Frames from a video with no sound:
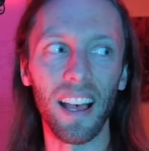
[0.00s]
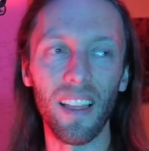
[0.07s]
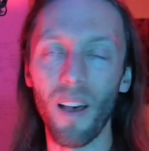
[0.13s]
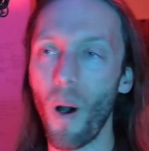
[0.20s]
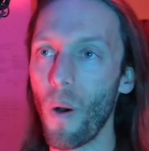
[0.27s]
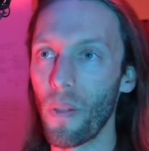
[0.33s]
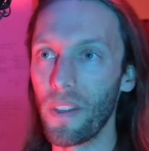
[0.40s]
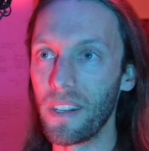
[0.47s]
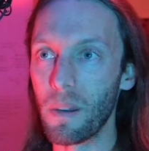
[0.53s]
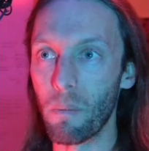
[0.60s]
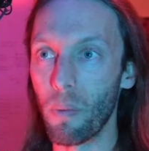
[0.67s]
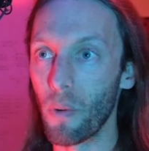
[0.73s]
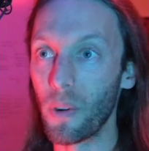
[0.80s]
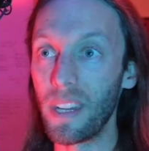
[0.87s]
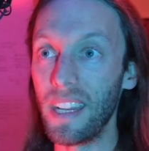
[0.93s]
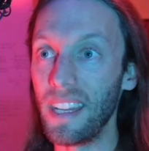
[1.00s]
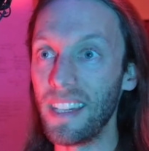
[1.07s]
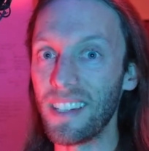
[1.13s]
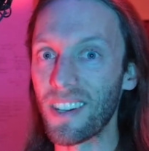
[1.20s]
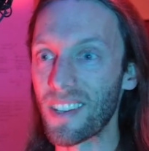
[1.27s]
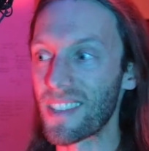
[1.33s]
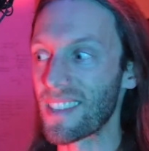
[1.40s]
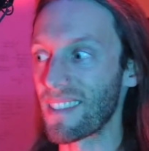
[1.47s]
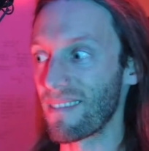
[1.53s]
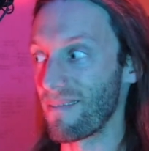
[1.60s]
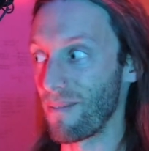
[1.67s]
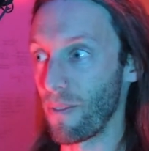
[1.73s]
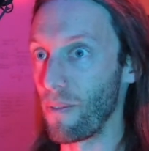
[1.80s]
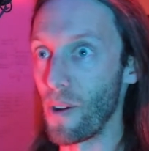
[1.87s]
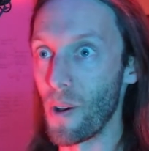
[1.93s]
All the debris just
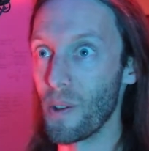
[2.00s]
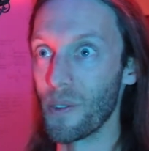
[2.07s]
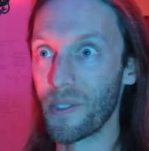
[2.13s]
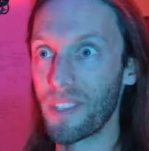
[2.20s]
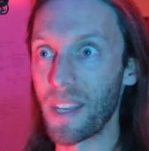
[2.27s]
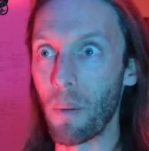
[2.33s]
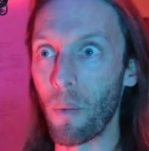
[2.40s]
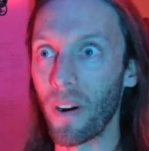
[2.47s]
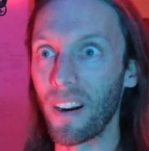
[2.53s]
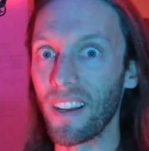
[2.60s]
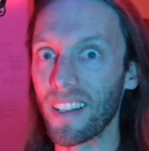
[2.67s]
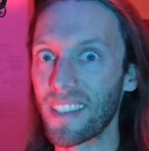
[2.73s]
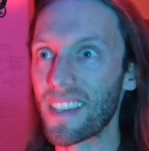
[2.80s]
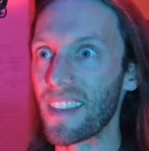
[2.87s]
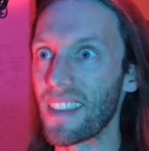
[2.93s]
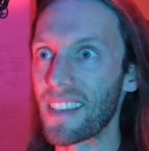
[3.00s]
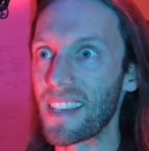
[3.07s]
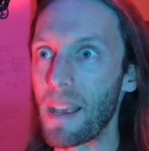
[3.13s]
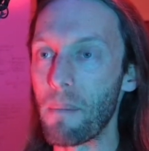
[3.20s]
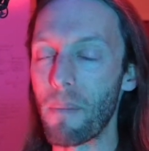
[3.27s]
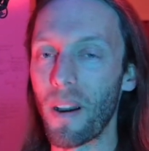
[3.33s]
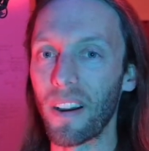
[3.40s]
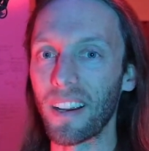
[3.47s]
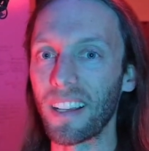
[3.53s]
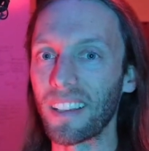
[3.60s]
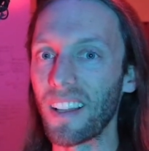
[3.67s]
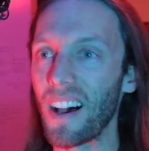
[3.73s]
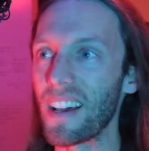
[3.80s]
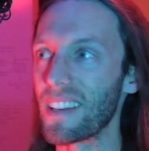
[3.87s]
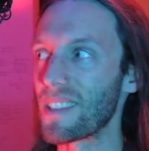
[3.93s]
falls somewhere else in the same parking lot